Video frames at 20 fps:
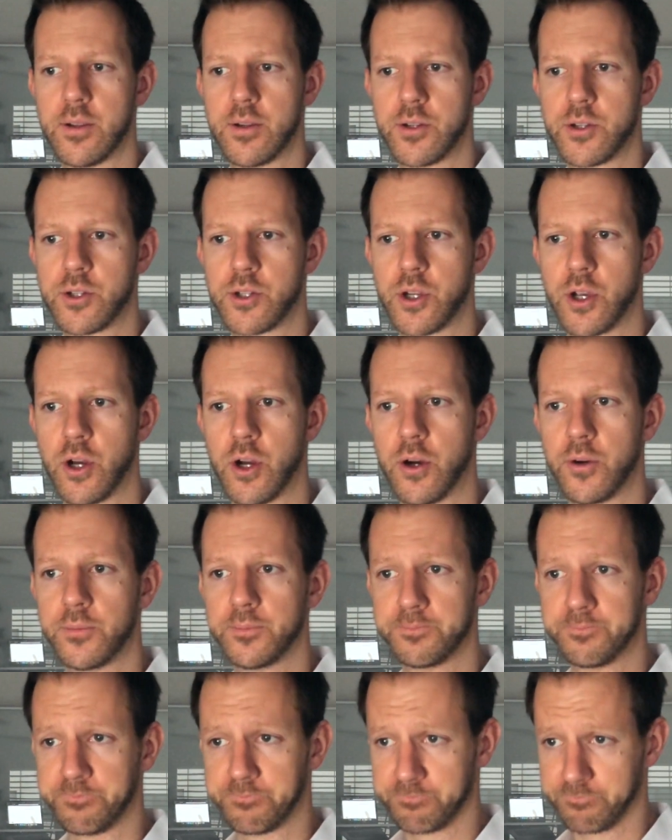
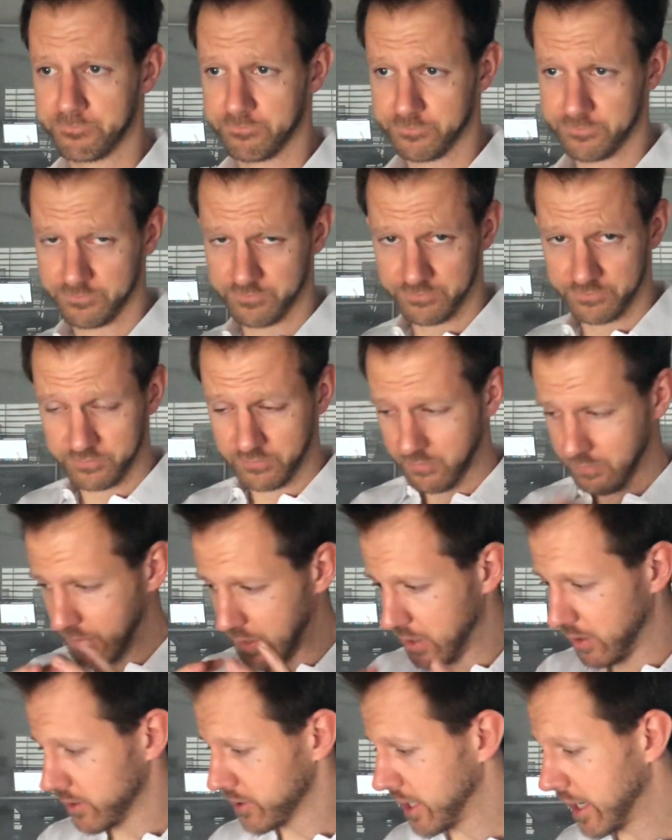So,
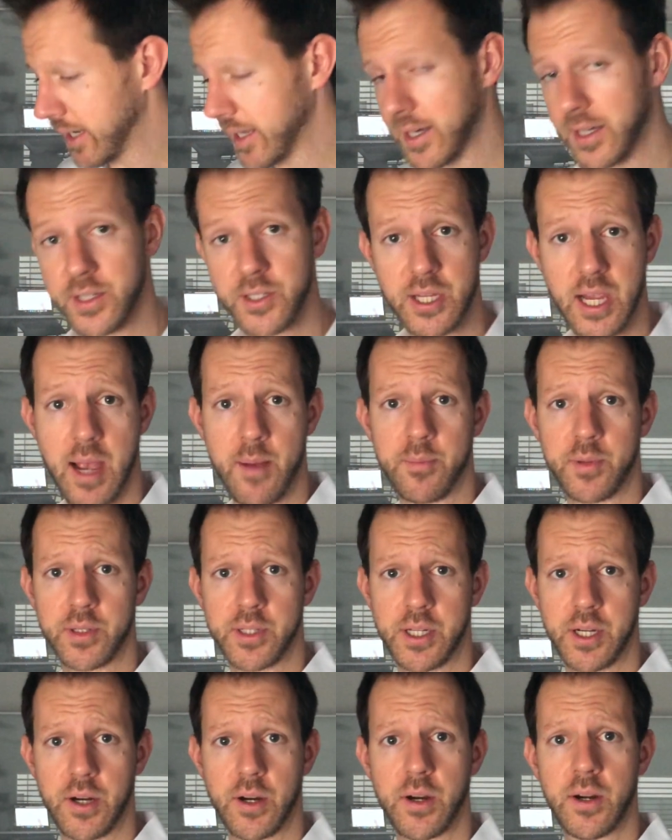and I'll take an example
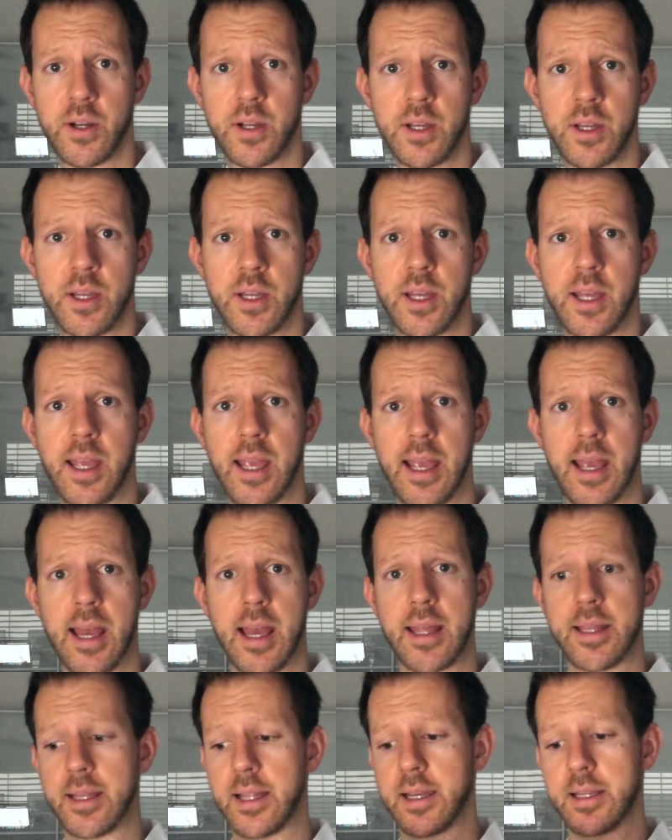here,
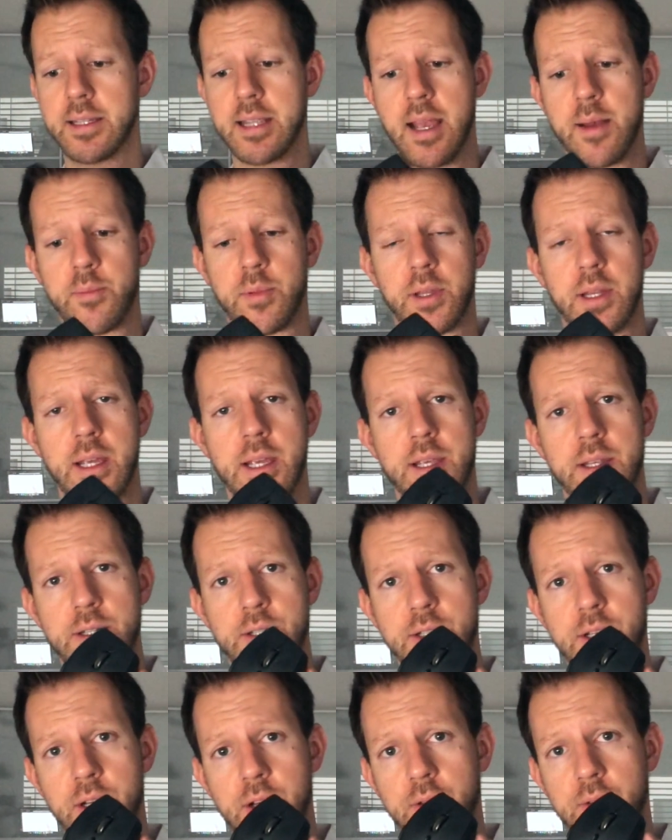and that example
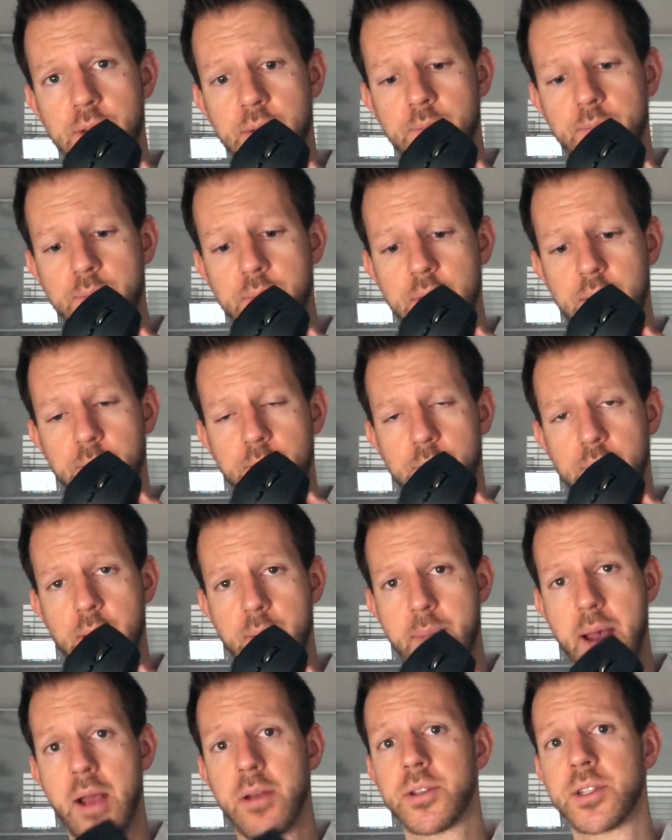is, you know, the
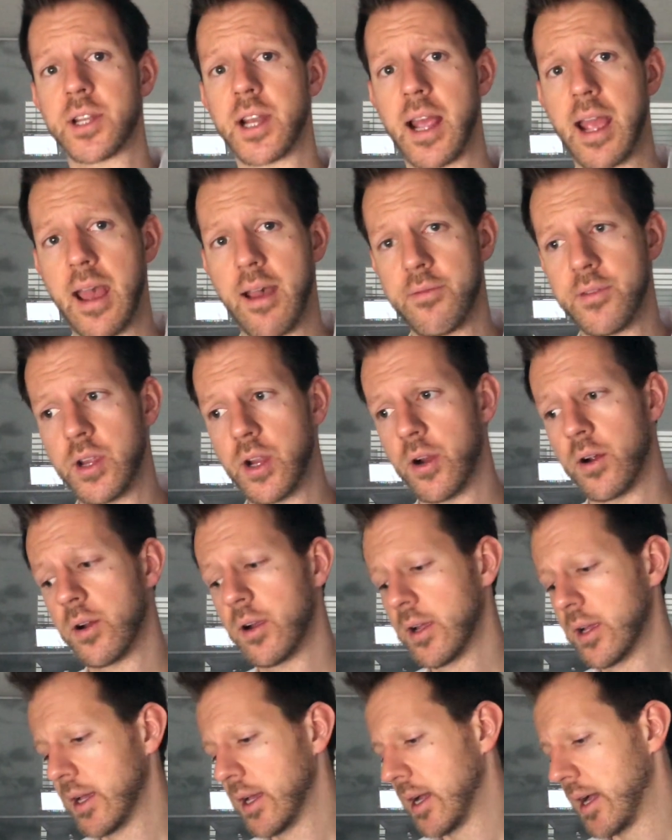mouse that I have here.
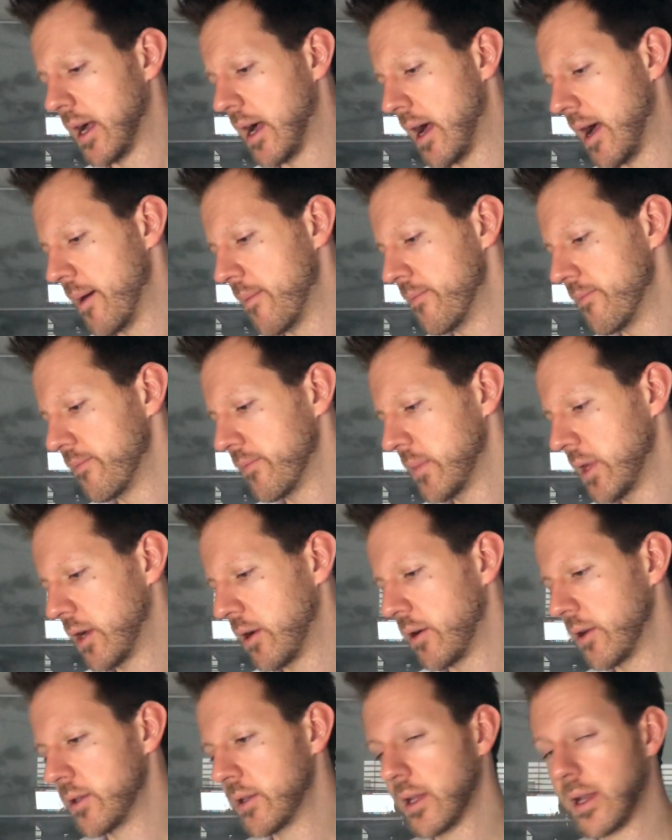You
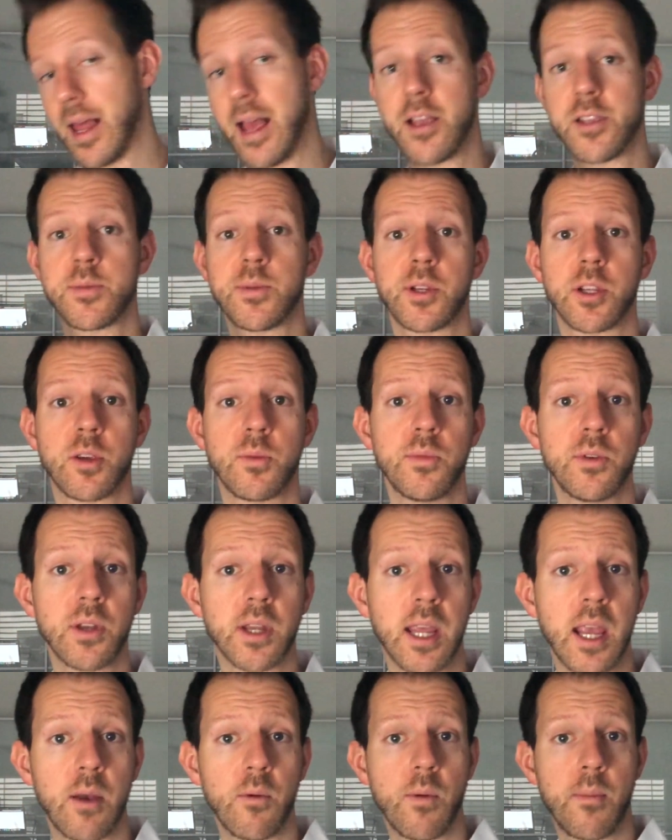know, it allows me to
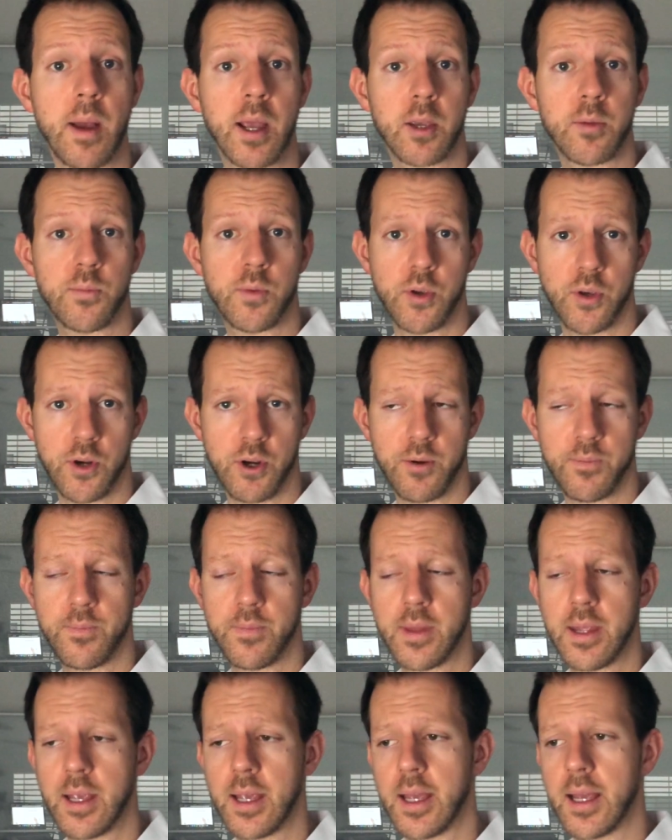communicate with my computer,
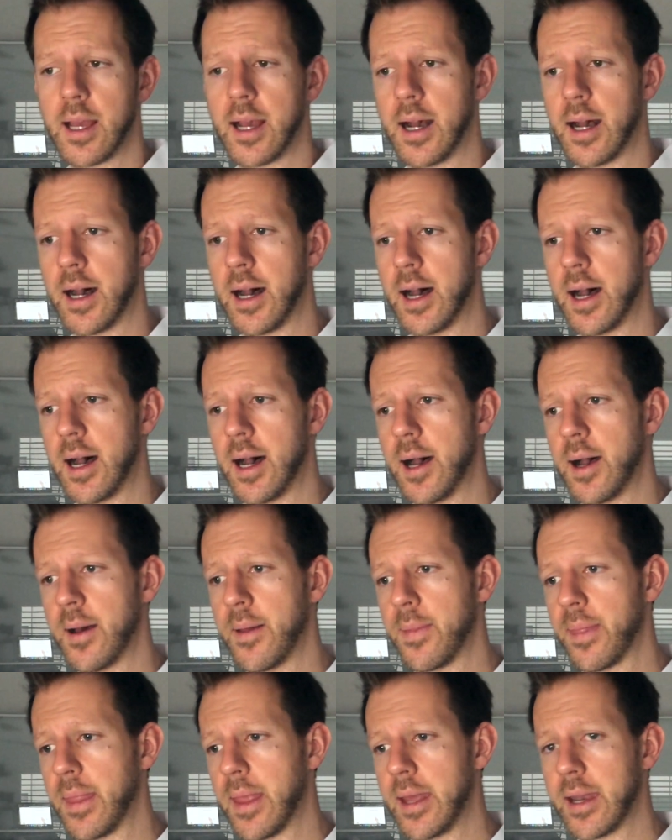
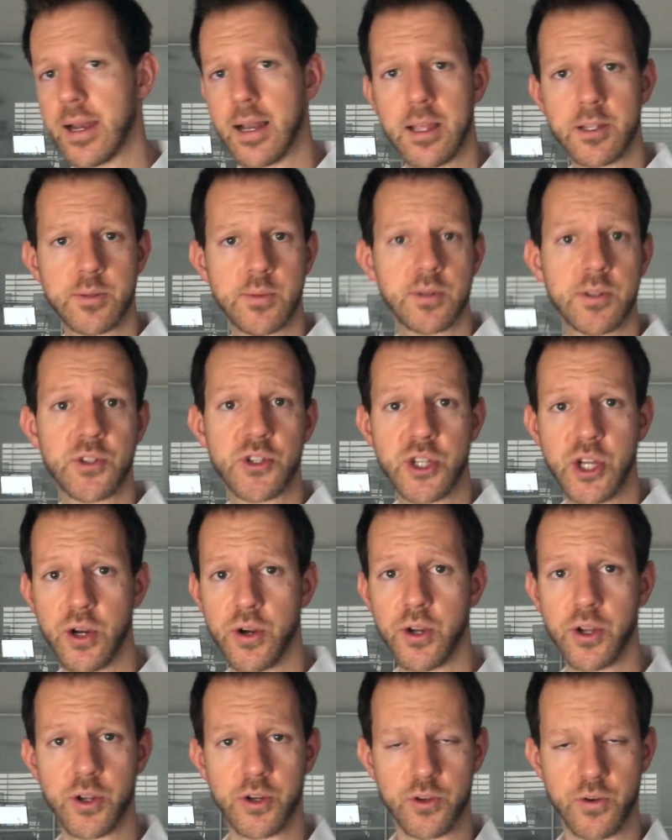and allows me to steer
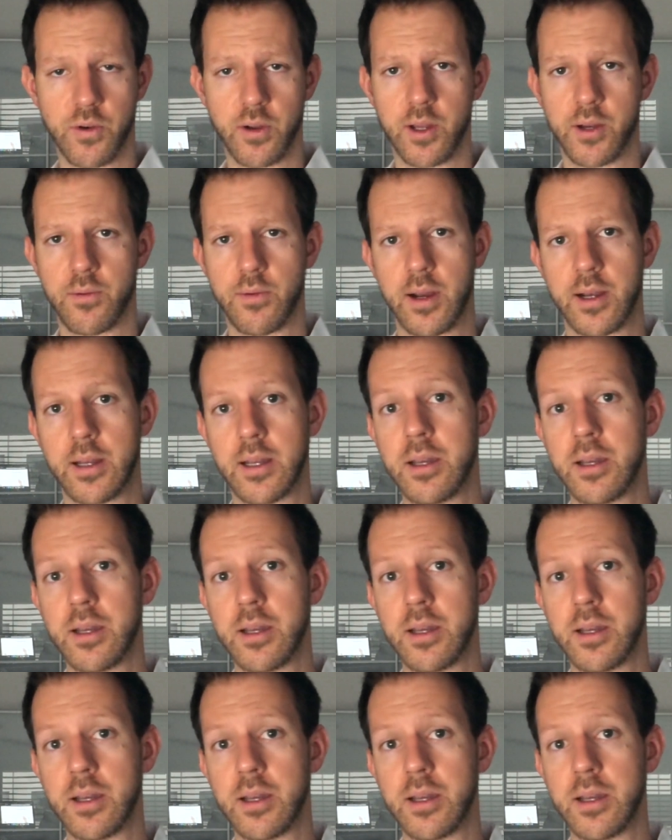it and control it, right?